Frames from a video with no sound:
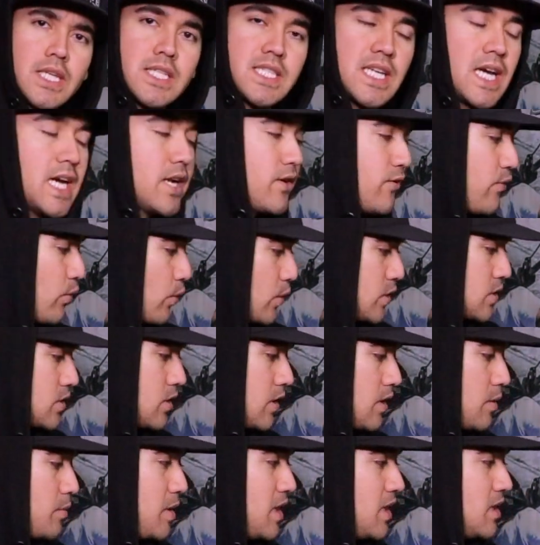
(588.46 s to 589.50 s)
excited for is
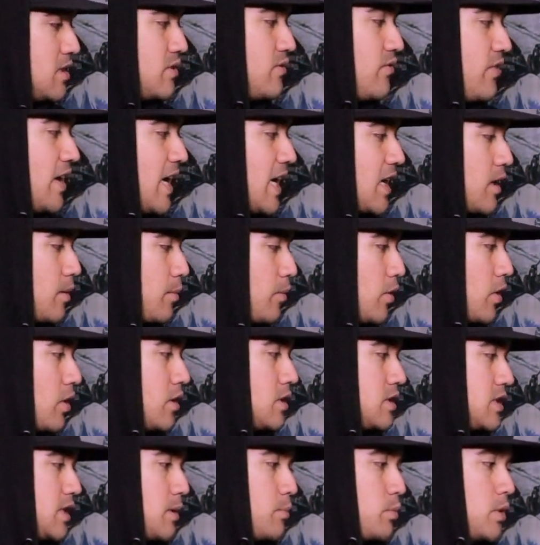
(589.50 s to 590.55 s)
going to be this
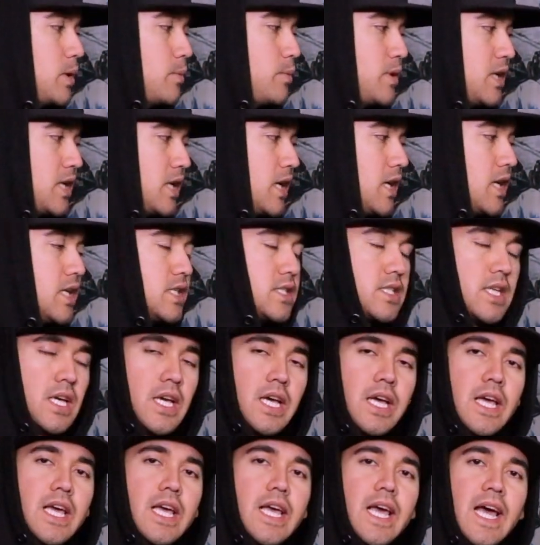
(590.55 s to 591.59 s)
Vagabond, simply because
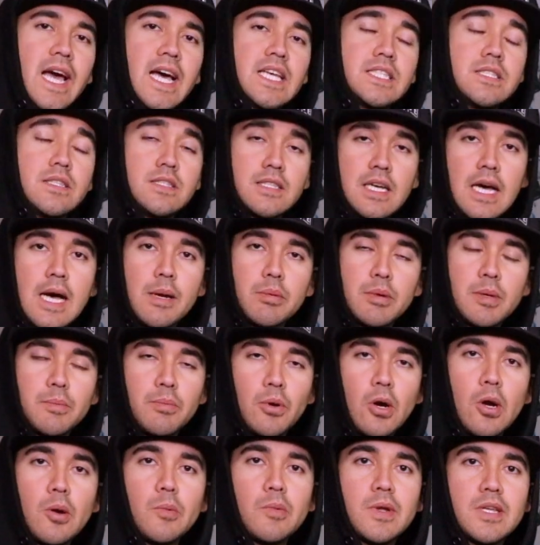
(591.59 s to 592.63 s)
it has a top
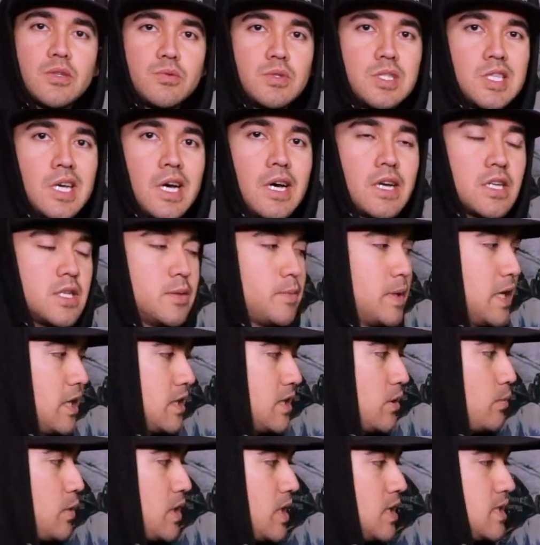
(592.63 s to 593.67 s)
compartment, as we talked
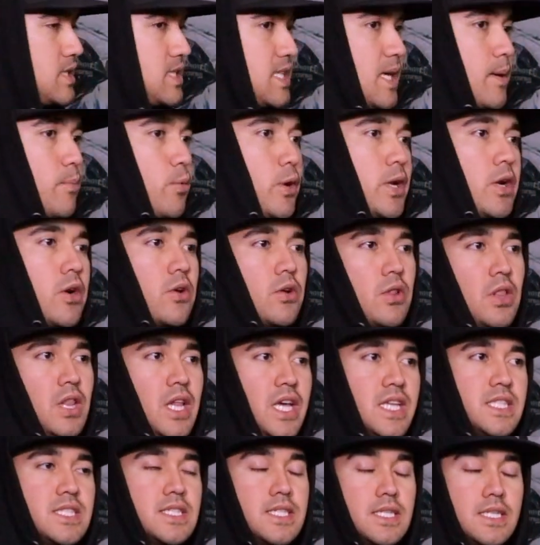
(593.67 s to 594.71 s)
about, that we can separate our
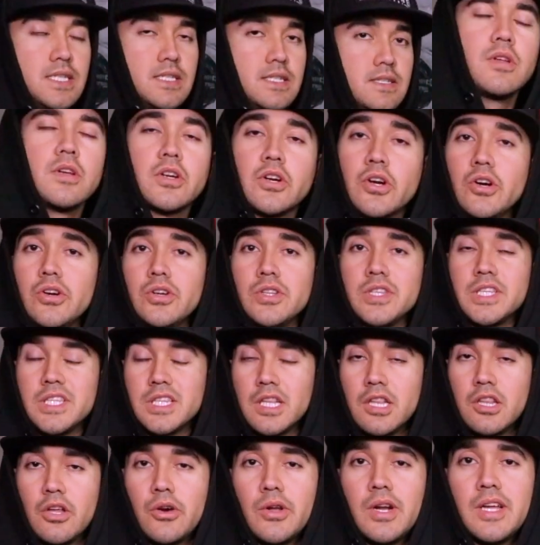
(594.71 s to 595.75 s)
lenses. Currently,
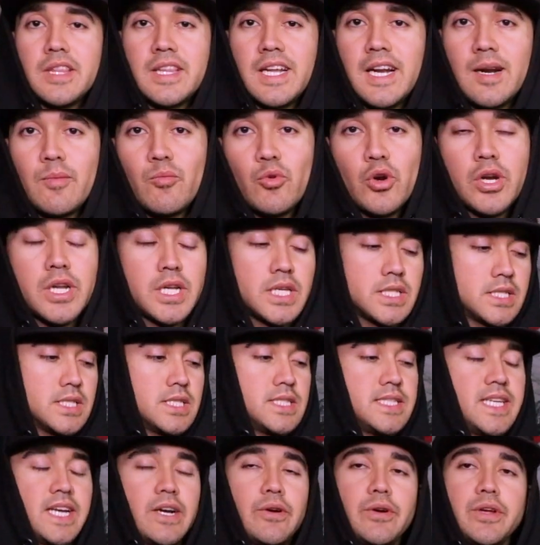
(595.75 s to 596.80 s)
the loadout that I'm running is
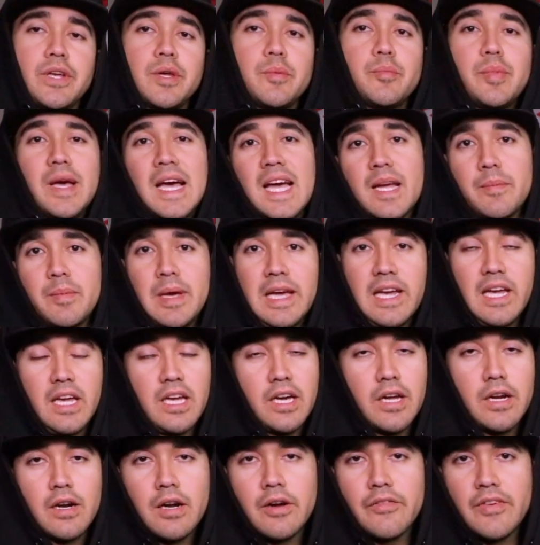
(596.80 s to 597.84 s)
this Terrian backpack. I
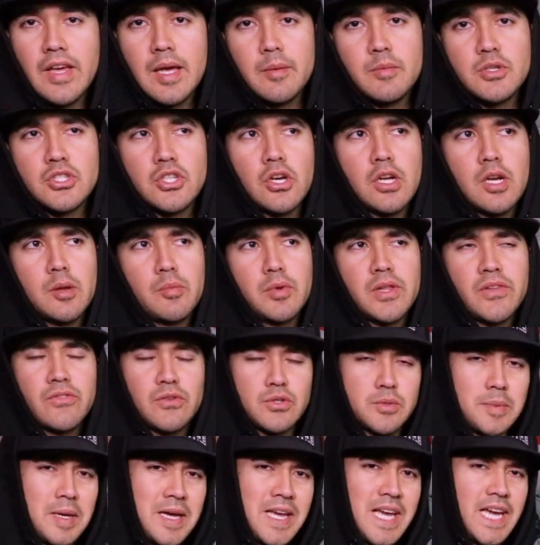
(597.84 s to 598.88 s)
got it off Amazon. I believe it
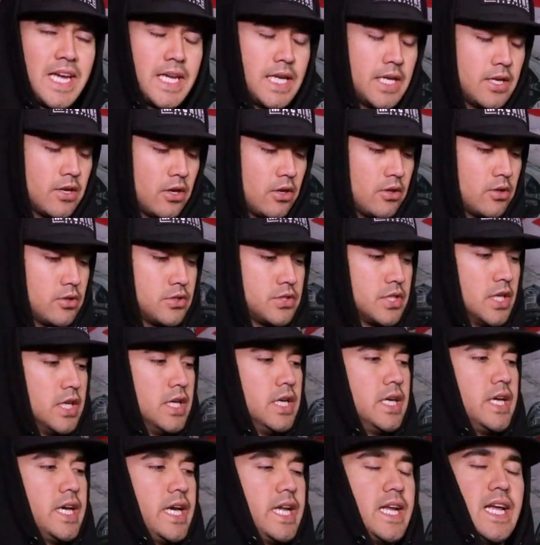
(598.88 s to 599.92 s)
was about $80.
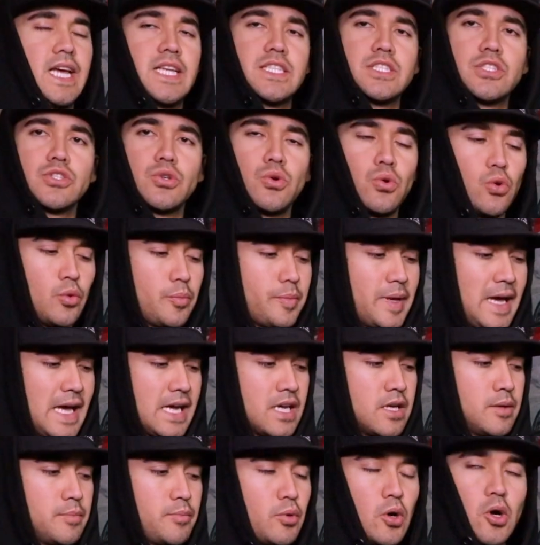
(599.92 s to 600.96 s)
And it has this cool
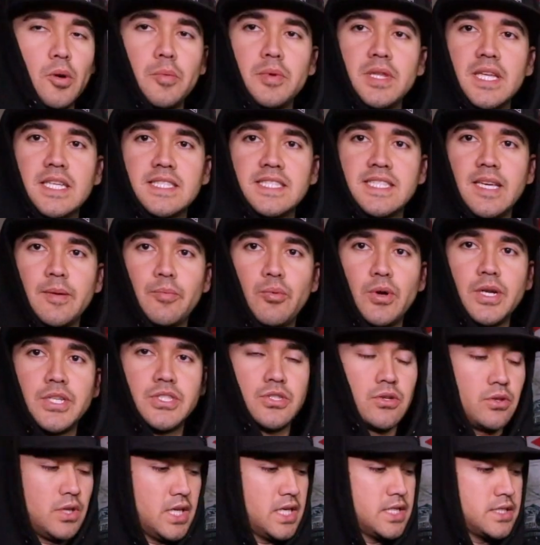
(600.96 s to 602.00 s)
back compartment that
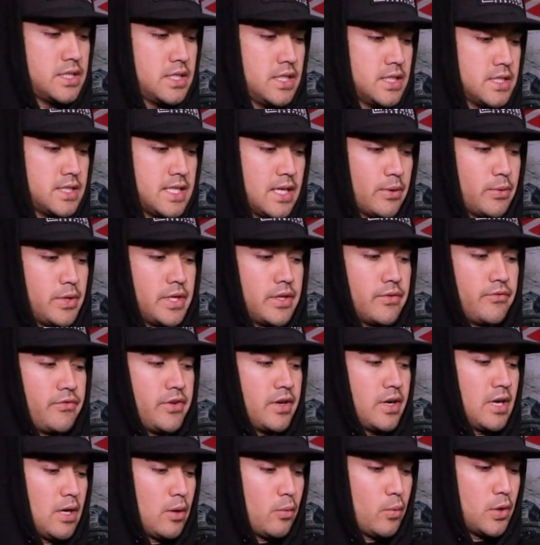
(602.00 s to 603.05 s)
separates your lenses, that way you can
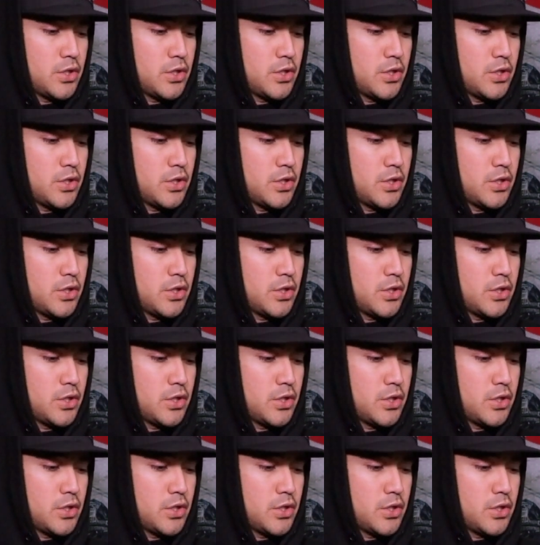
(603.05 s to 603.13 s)
figure out